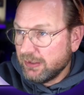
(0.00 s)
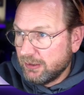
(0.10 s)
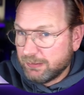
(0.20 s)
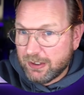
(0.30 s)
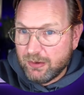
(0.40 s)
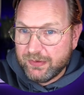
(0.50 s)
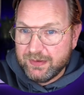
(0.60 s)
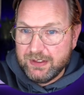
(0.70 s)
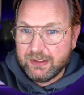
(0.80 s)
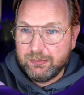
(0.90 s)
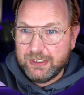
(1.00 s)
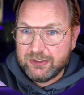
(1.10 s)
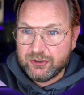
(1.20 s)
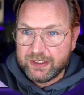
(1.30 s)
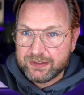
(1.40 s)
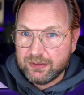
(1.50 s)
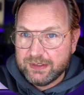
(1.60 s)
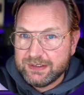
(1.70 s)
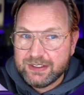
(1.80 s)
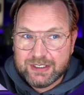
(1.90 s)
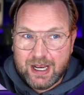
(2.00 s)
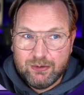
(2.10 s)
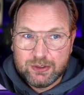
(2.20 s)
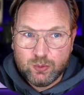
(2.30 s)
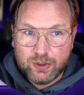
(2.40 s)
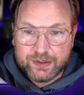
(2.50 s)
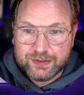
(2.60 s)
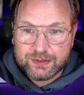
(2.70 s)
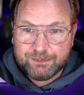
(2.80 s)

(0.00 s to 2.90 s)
upload the other picture. So this is how it works.